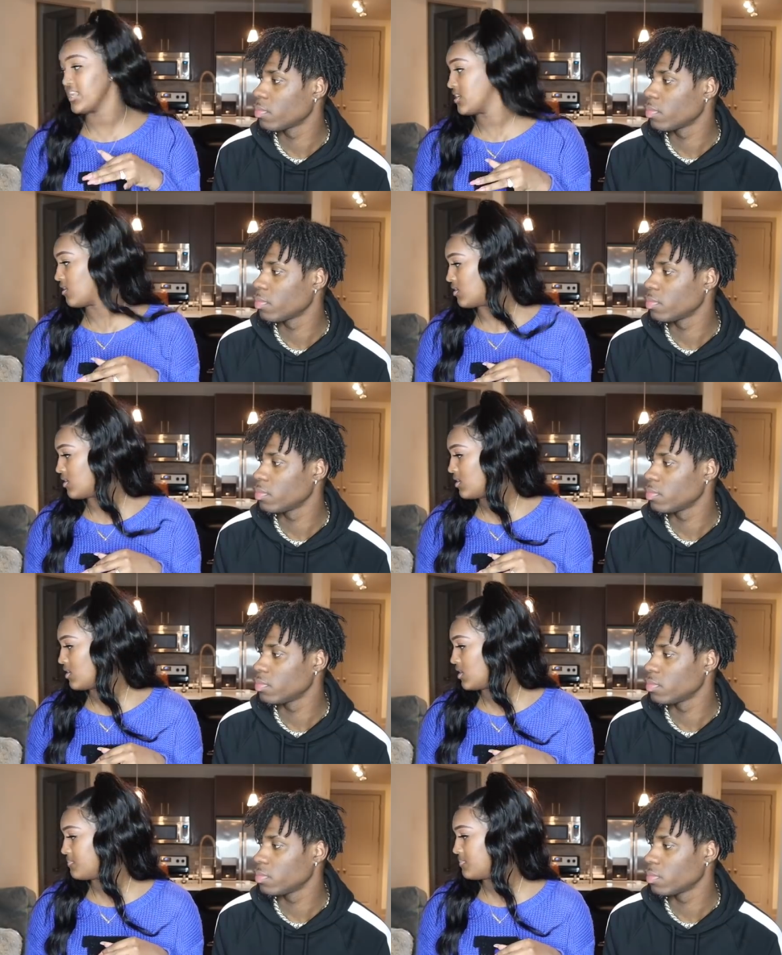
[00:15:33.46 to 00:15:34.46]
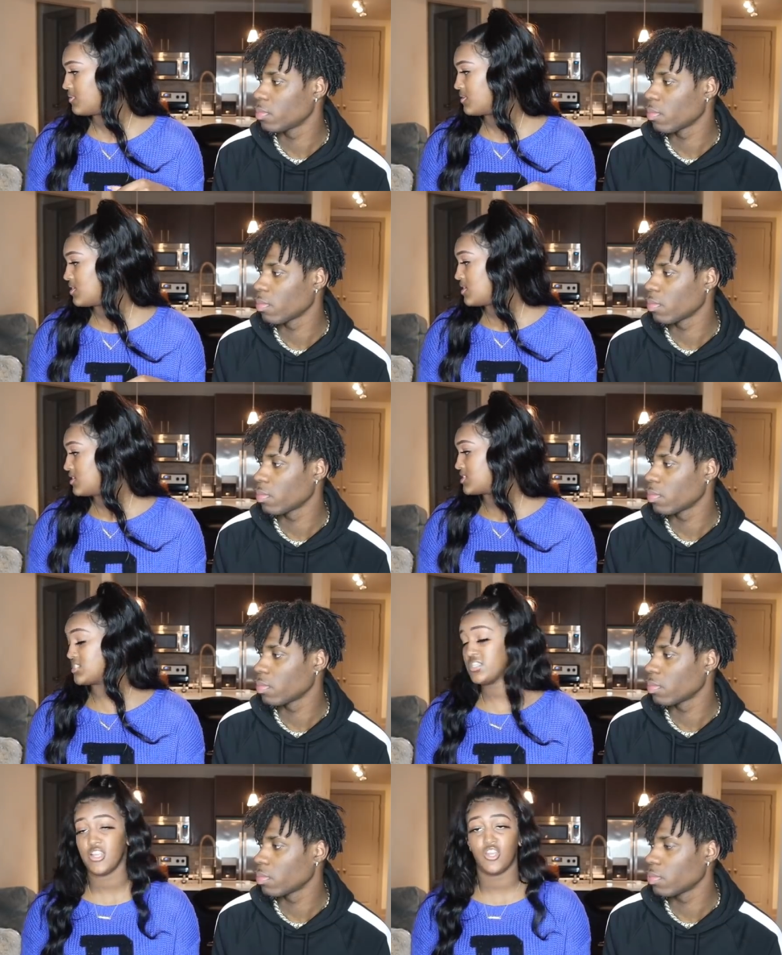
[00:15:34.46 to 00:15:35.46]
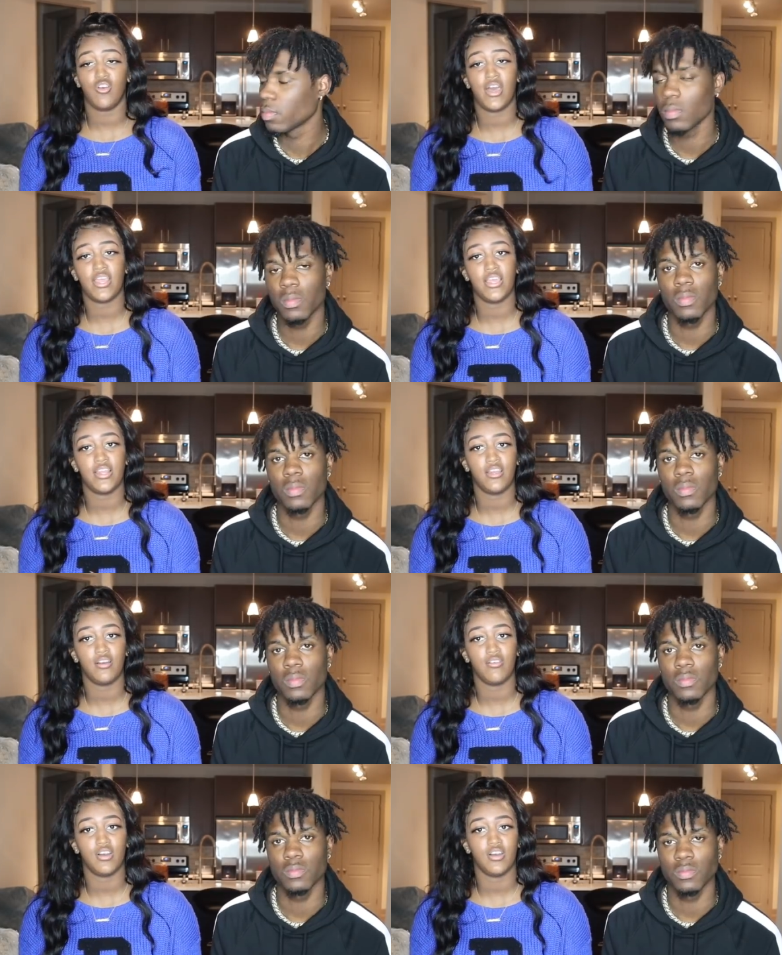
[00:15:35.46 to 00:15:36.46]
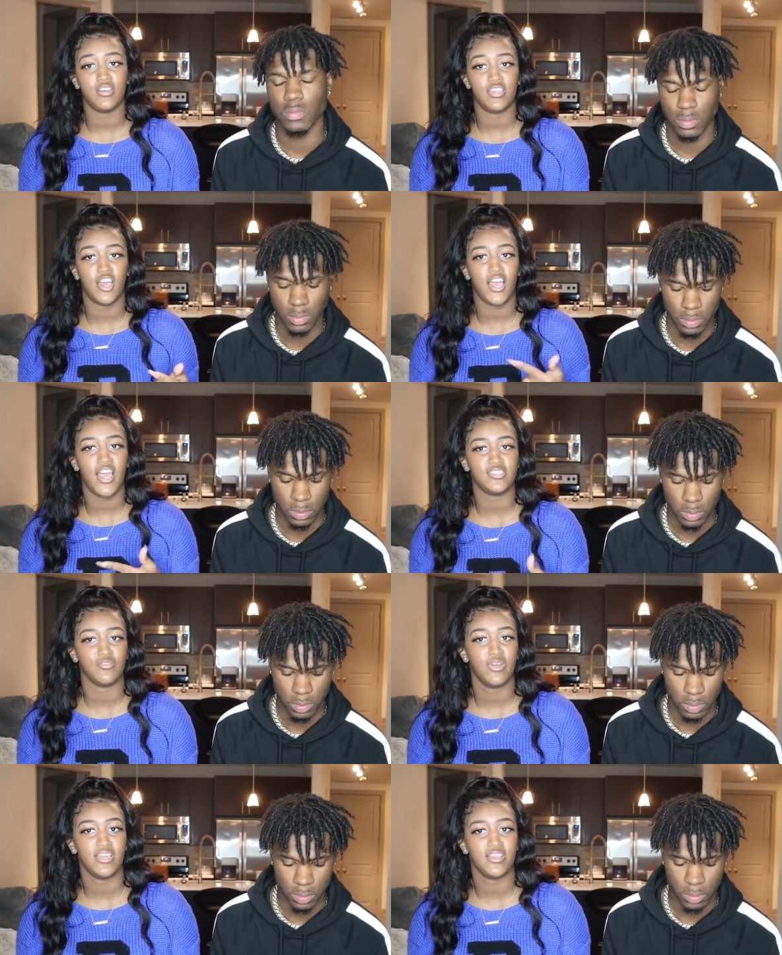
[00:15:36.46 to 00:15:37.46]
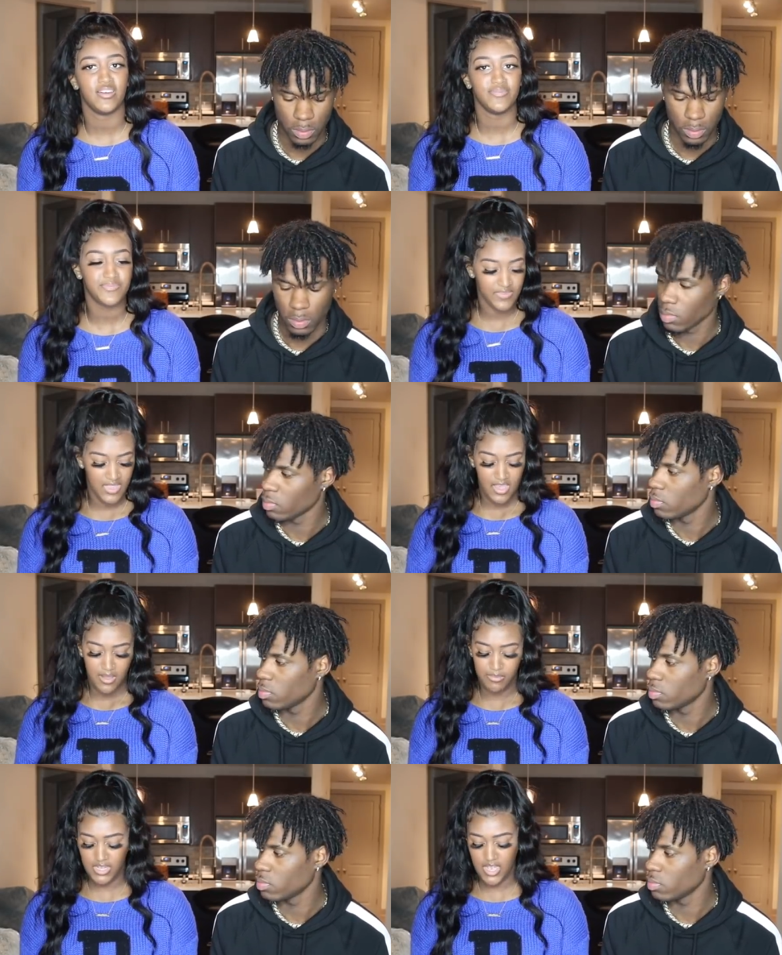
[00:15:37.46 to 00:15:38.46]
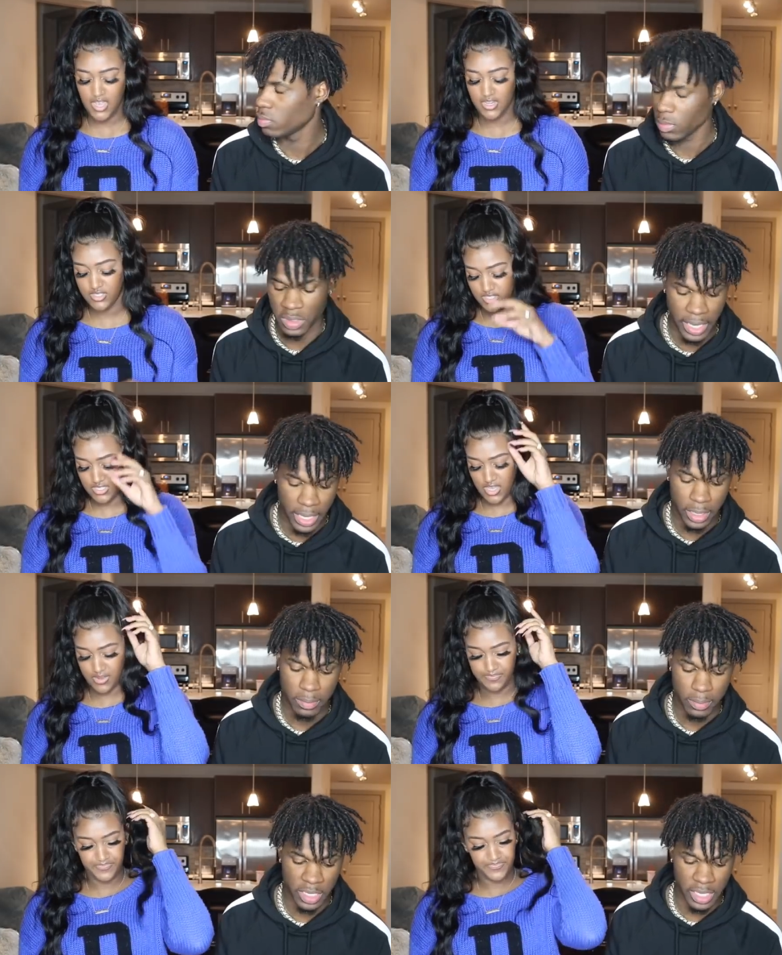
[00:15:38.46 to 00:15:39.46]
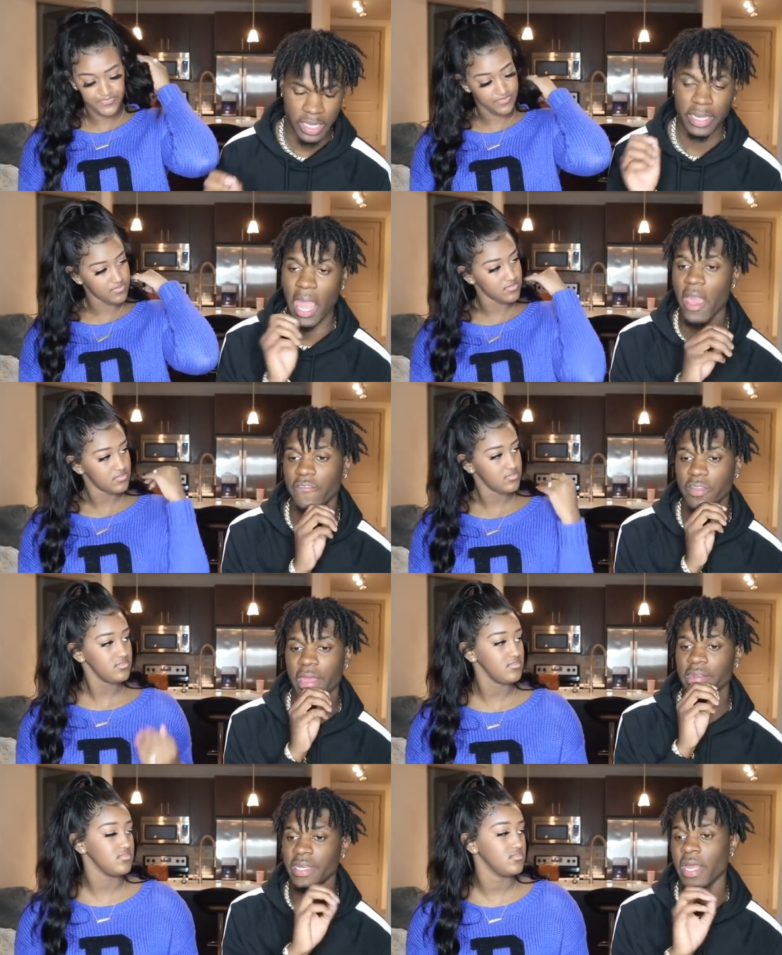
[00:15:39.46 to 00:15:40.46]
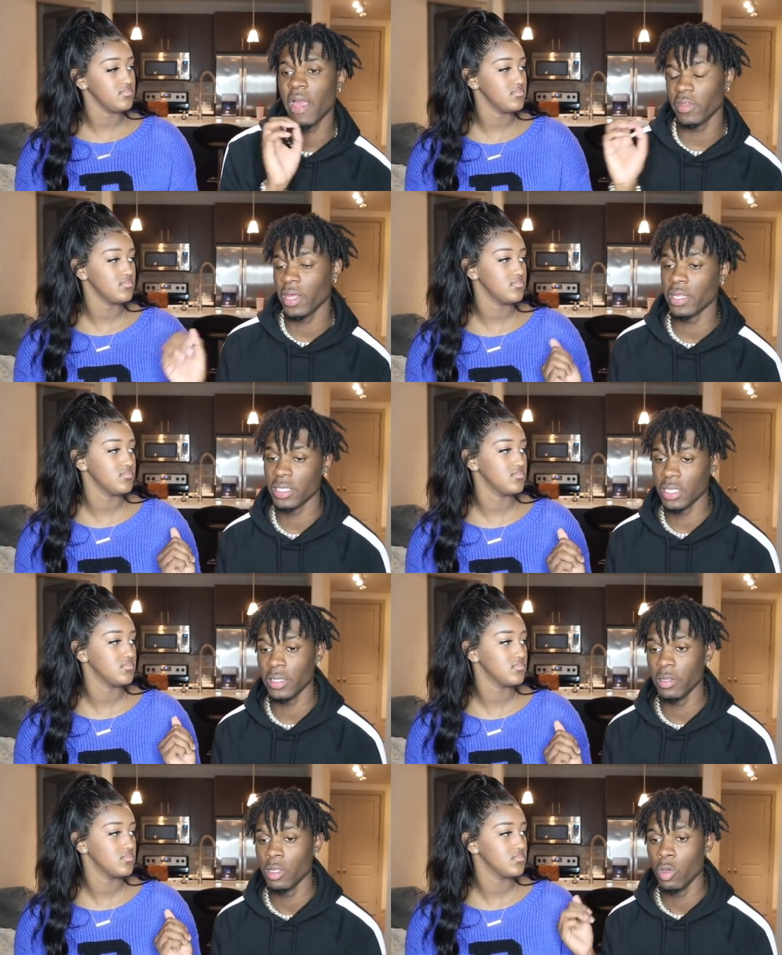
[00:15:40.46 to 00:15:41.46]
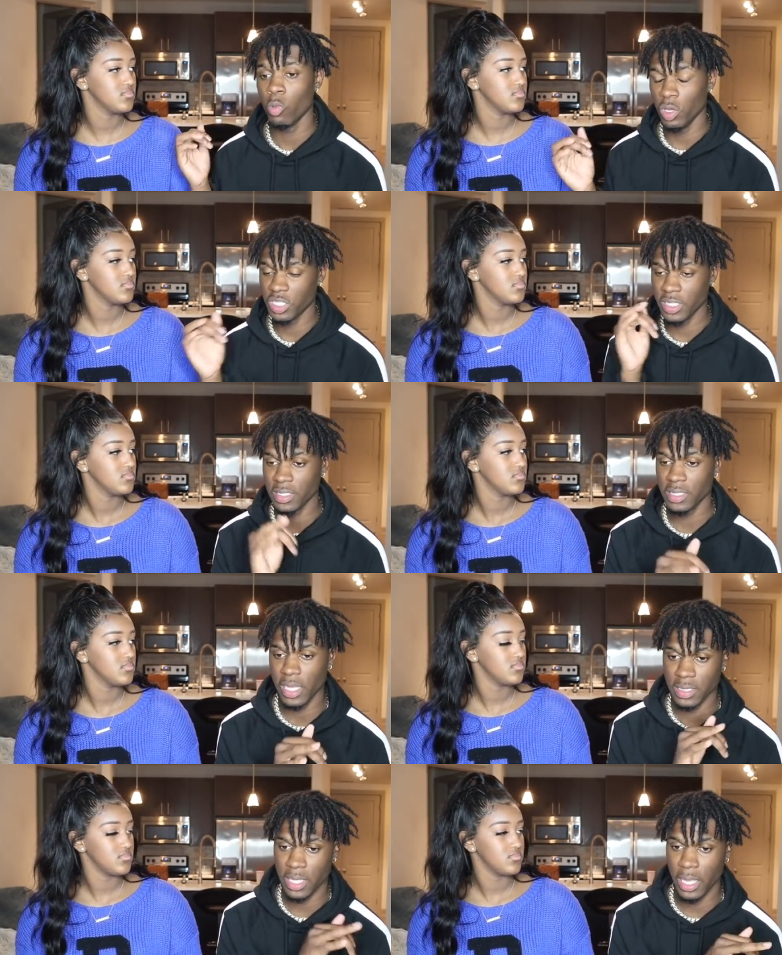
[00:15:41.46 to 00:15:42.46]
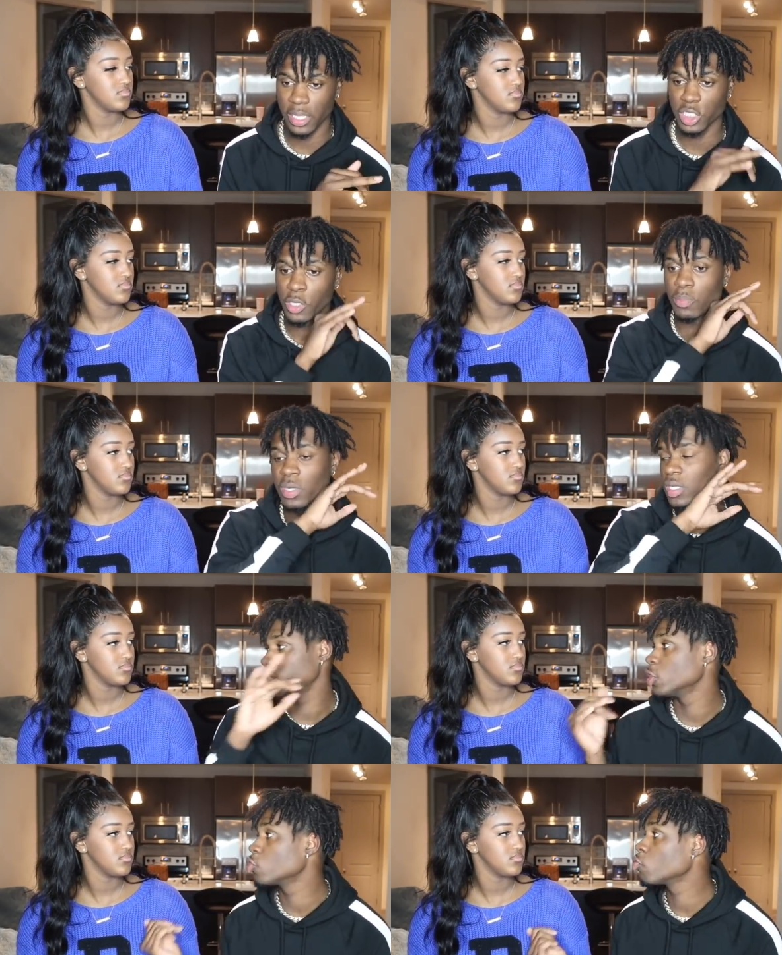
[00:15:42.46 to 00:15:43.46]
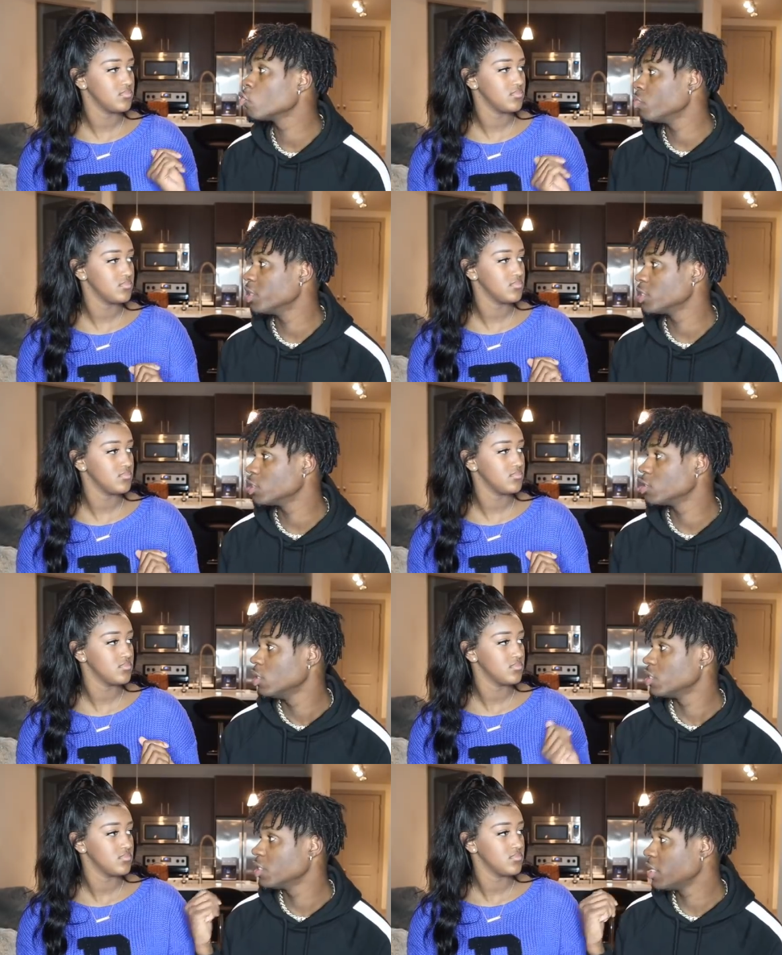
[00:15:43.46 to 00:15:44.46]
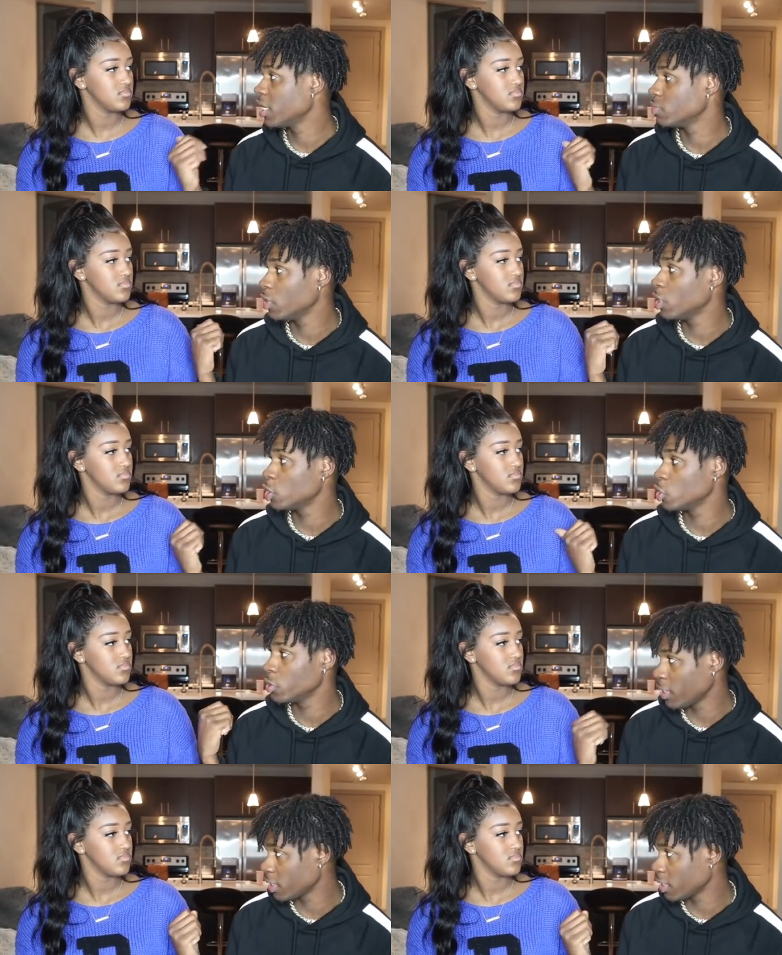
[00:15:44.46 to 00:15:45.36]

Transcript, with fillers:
Speaker 1: get no." Um, she said, "No, I didn't get no." Uh, y'all waking up. But then, said,
Speaker 2: then after that, then after that, then once she texts that, she put us in a group message. She texts me, she